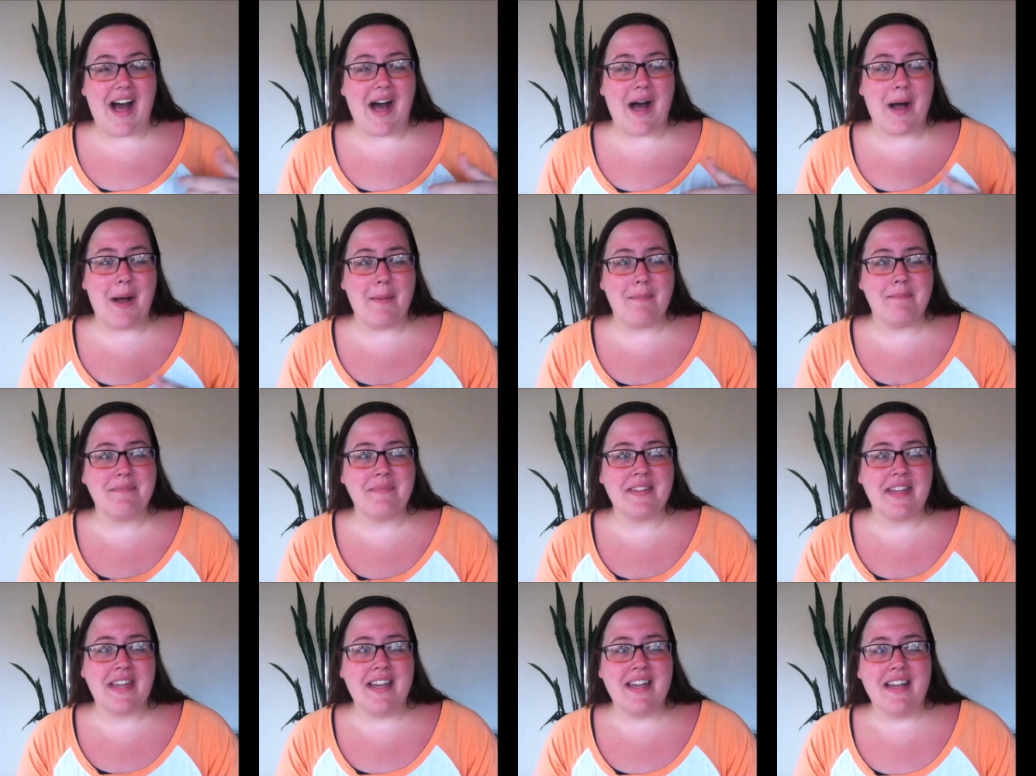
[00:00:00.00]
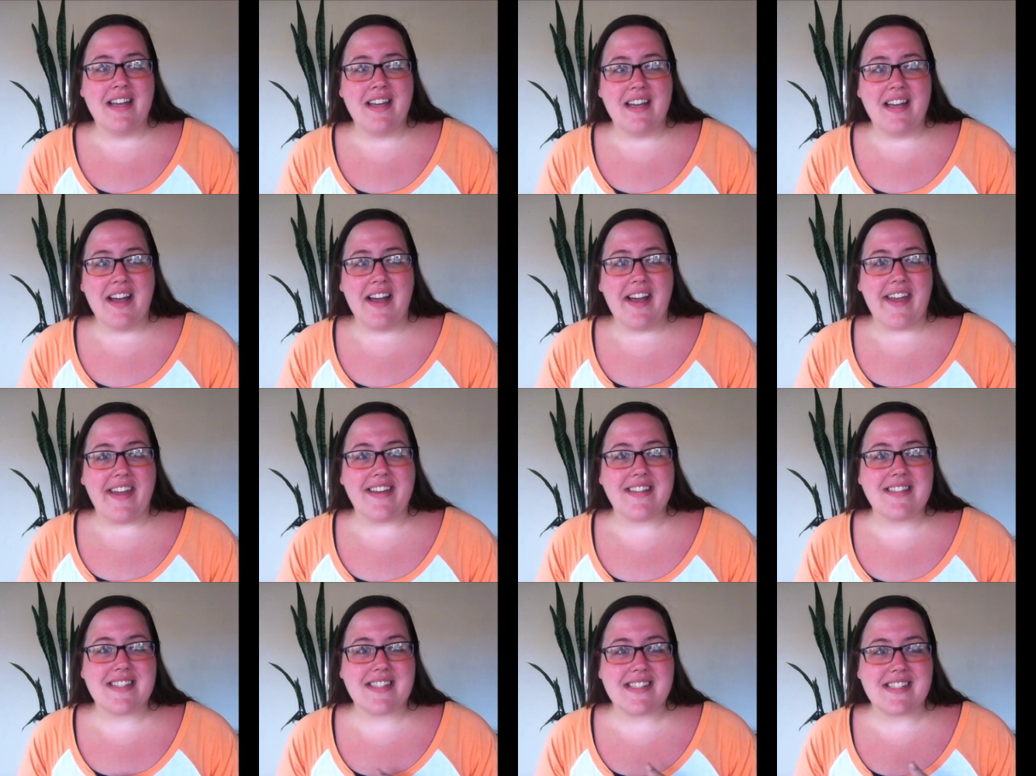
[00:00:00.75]
Um,
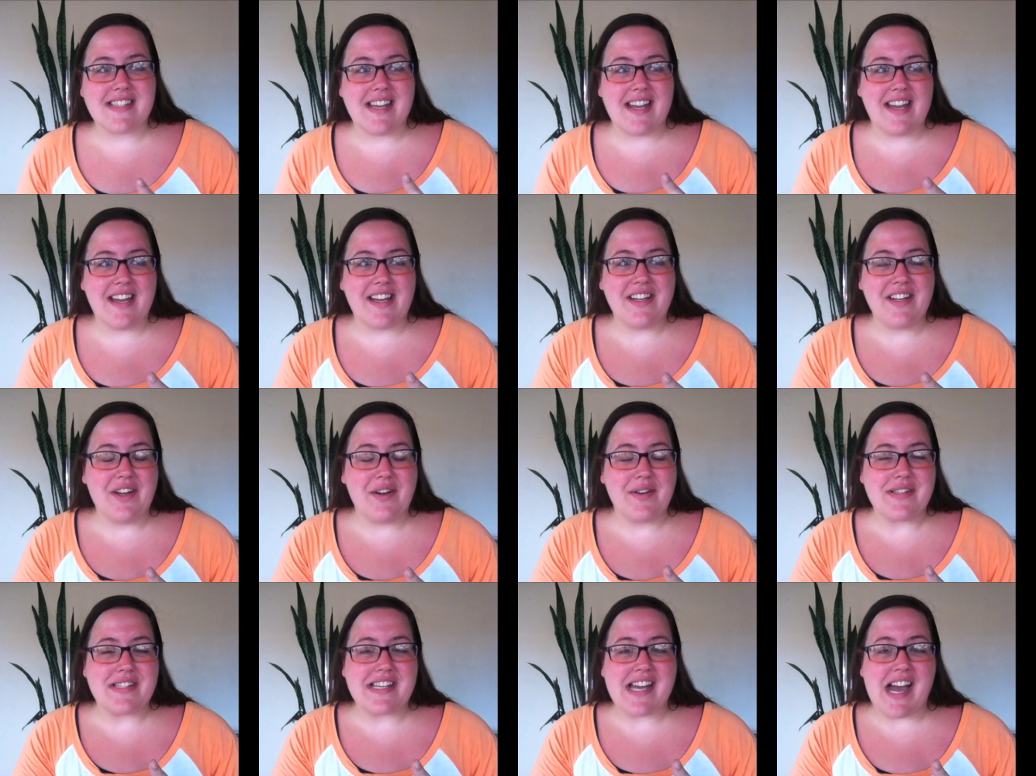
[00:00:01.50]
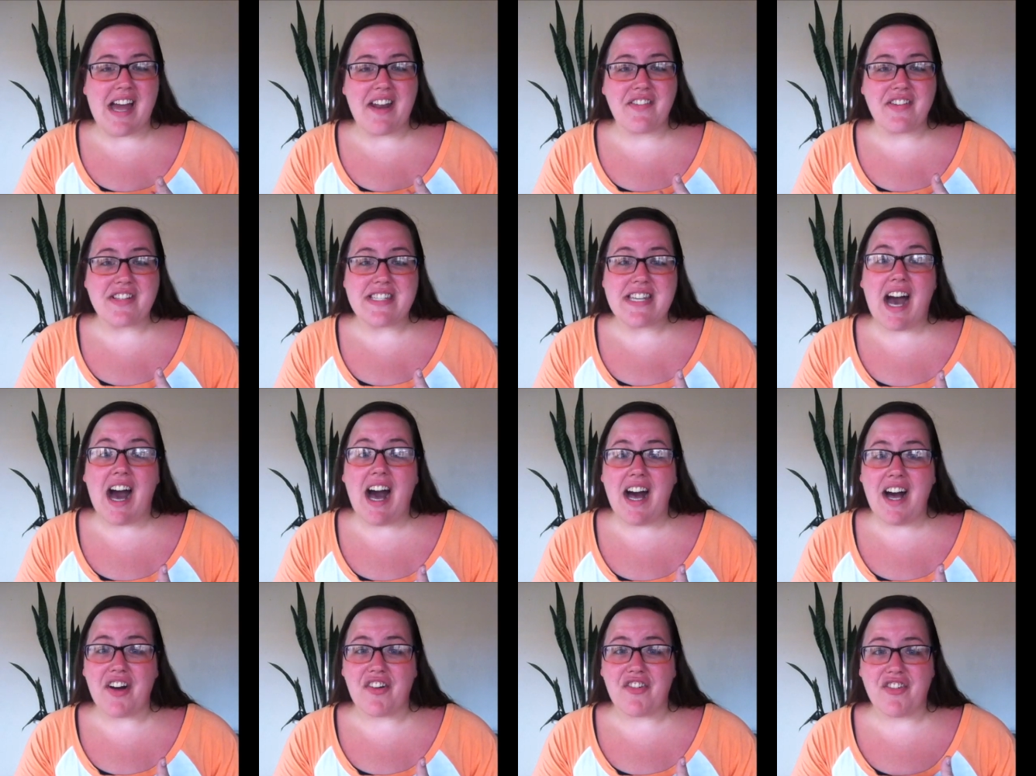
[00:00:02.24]
it's you know it's kind of a
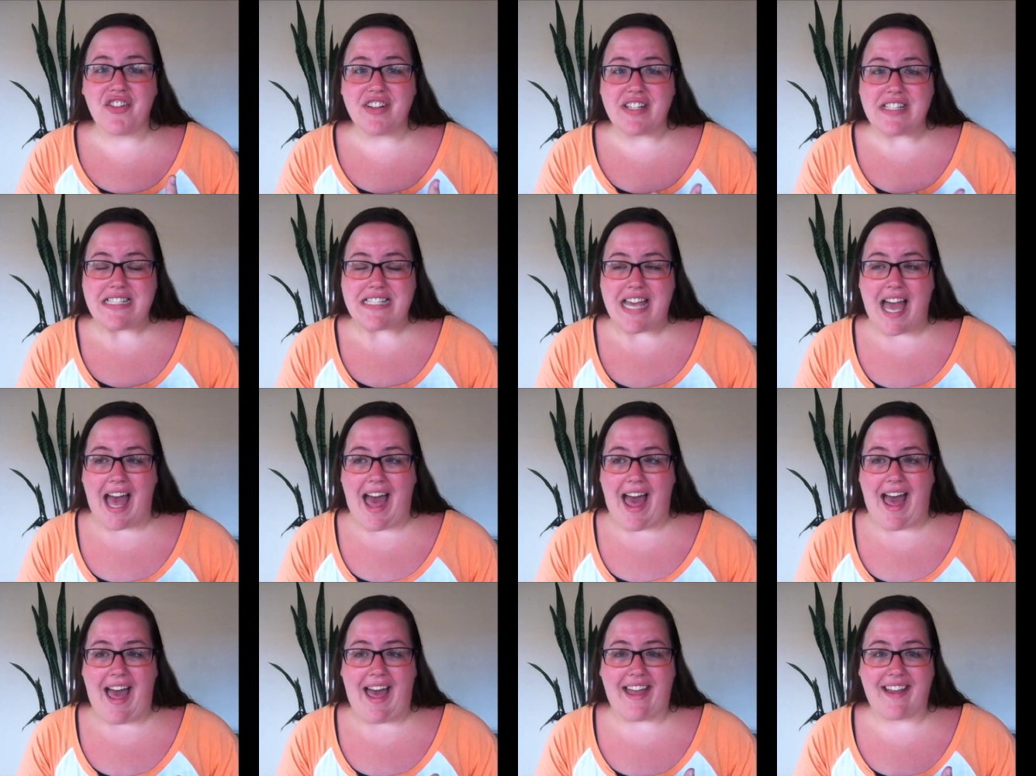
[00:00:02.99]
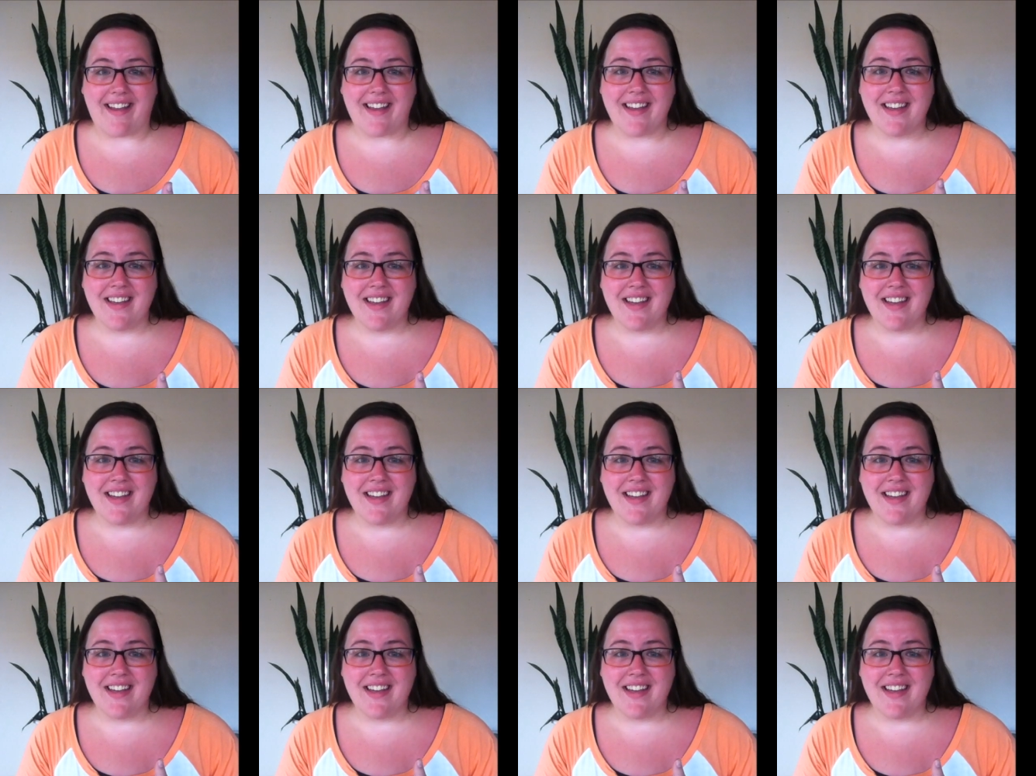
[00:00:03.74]
tough tag